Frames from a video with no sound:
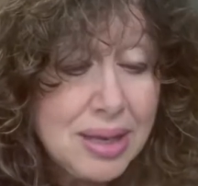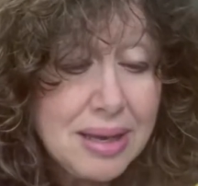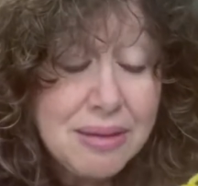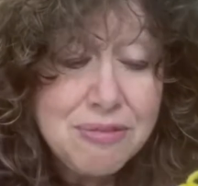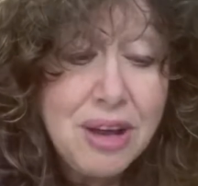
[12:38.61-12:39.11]
and
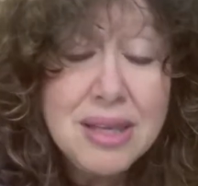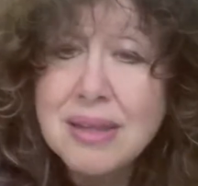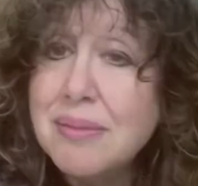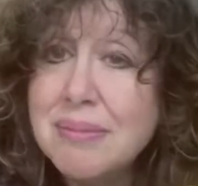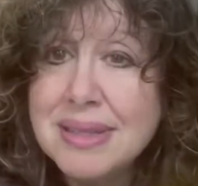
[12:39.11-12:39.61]
I find
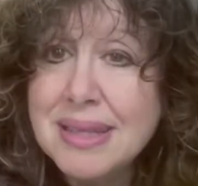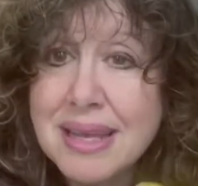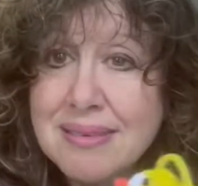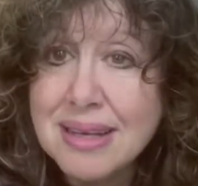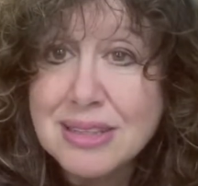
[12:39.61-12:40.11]
them and
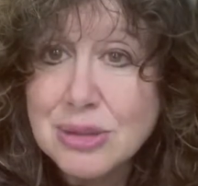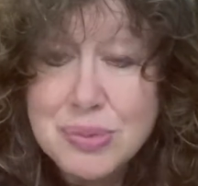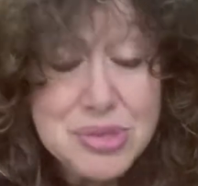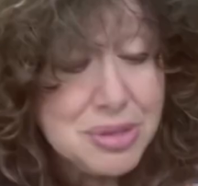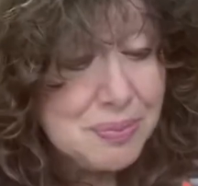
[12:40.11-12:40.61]
then I
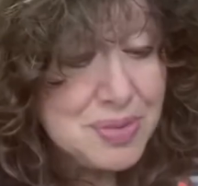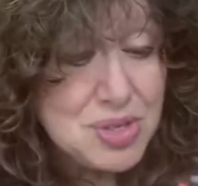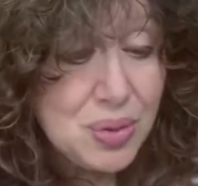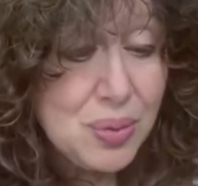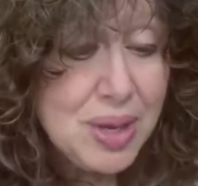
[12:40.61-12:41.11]
lose them.
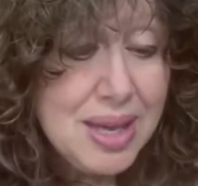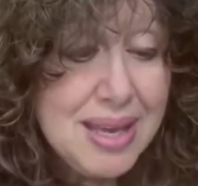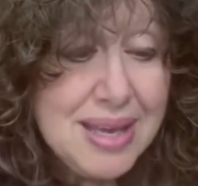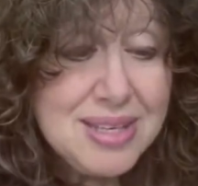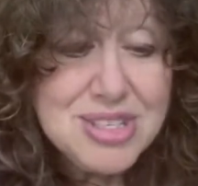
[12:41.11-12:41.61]
So
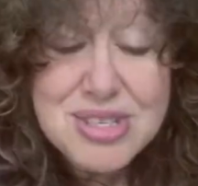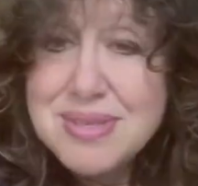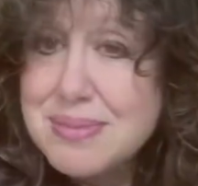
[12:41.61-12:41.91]
just,